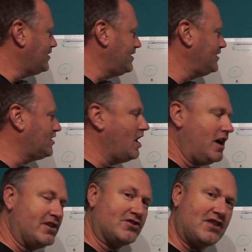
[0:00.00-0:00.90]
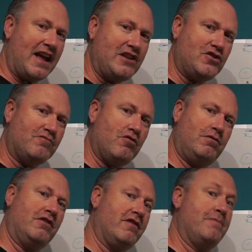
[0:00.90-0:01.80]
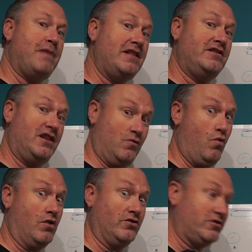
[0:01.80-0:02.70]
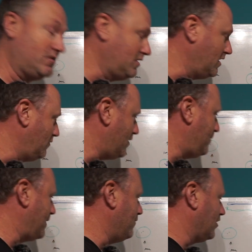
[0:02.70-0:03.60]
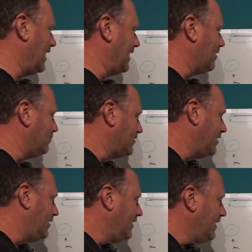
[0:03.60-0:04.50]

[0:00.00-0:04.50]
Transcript: to this kind of stage, you've probably already bent it once with a big model helicopter.